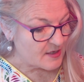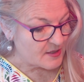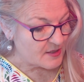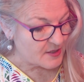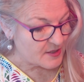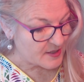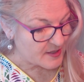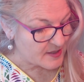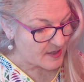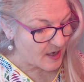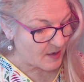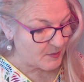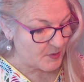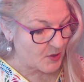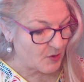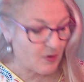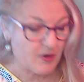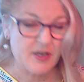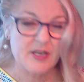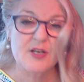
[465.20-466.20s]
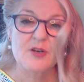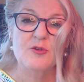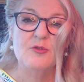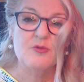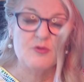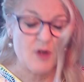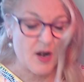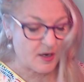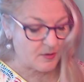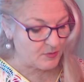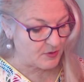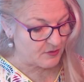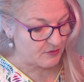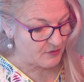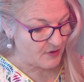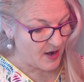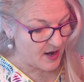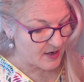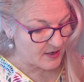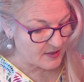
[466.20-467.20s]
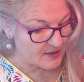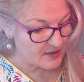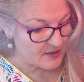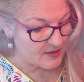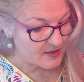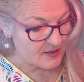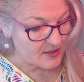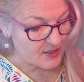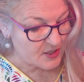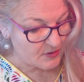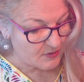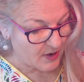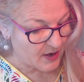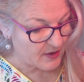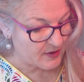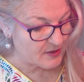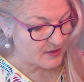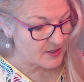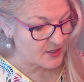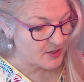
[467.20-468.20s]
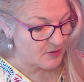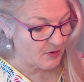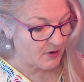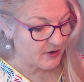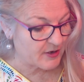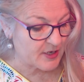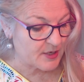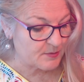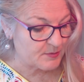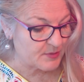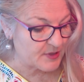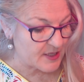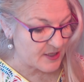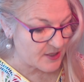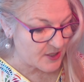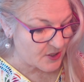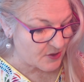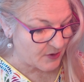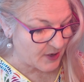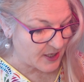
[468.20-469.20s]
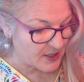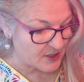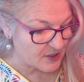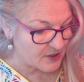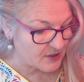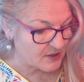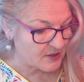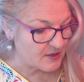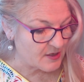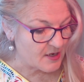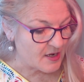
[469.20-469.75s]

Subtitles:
To some you are an incredible friend. To others you are a complete stranger.